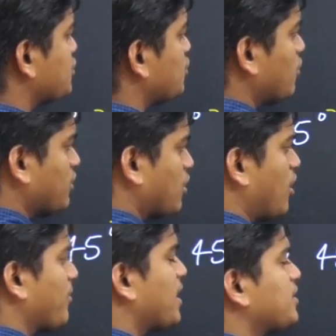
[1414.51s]
0, it will
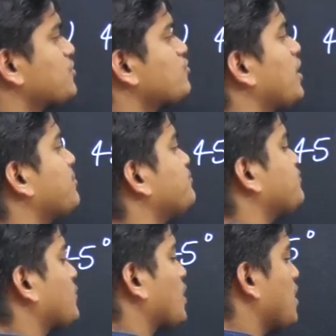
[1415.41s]
come like this way,
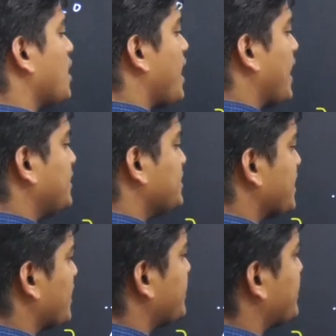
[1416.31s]
and this
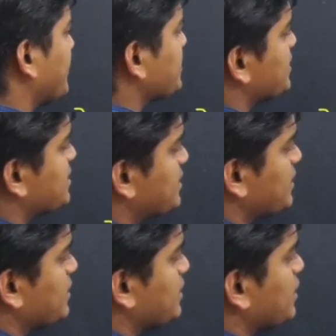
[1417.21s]
angle is given
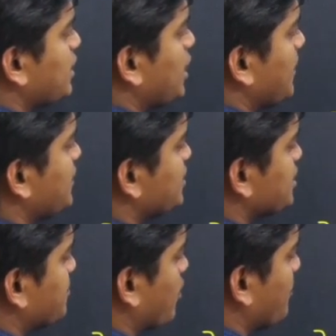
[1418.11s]
60. If this is
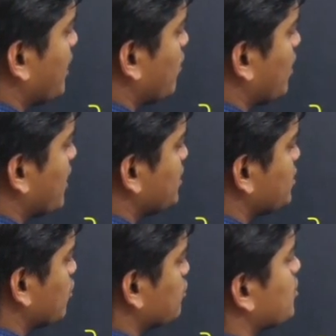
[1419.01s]
perpendicular, this
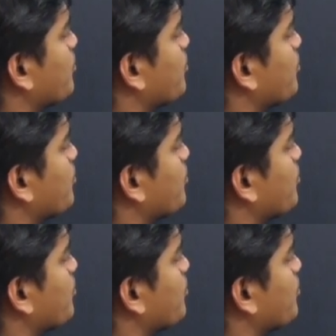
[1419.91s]
is also